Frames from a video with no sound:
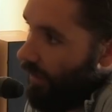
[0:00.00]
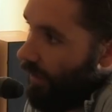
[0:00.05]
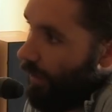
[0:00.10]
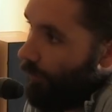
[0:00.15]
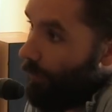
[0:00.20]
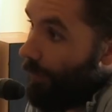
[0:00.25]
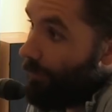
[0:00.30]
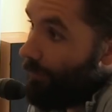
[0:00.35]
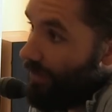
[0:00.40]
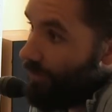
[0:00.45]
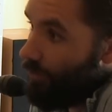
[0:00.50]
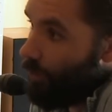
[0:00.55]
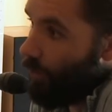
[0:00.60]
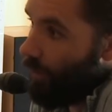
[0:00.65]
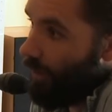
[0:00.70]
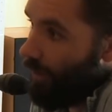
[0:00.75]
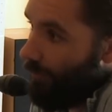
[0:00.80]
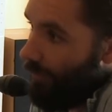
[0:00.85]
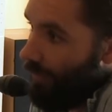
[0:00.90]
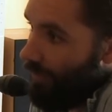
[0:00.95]
and when we're
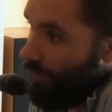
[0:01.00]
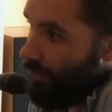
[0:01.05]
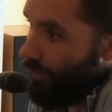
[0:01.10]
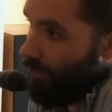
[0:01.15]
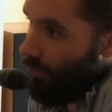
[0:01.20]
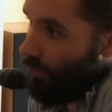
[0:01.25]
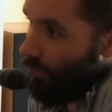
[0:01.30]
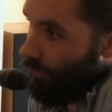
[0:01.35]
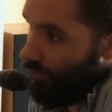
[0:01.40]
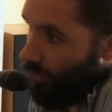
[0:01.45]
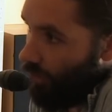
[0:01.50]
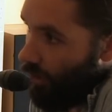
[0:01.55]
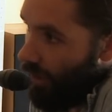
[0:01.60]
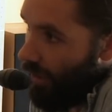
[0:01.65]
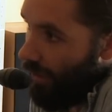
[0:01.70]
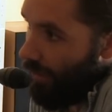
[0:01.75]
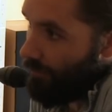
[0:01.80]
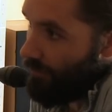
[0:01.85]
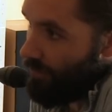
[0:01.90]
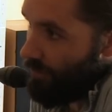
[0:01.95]
talking about the new york
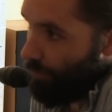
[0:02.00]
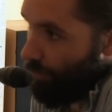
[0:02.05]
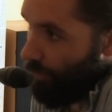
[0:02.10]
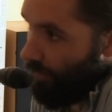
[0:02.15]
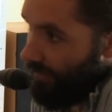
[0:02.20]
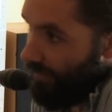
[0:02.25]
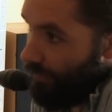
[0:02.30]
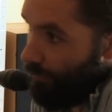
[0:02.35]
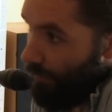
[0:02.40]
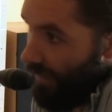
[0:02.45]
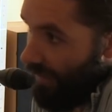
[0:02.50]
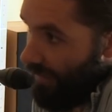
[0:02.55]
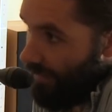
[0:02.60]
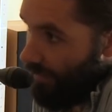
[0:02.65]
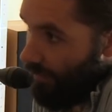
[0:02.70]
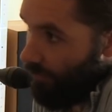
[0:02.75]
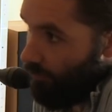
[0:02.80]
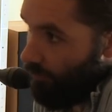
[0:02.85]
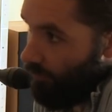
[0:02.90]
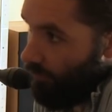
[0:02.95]
times a printed
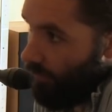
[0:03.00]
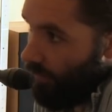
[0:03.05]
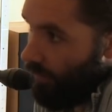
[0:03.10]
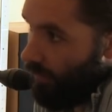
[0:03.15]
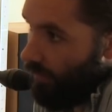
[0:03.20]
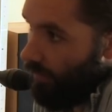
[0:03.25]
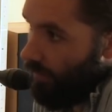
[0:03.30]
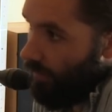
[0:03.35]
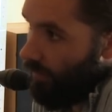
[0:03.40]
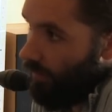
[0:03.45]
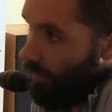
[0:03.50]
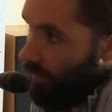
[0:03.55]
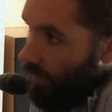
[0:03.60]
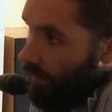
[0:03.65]
medium yes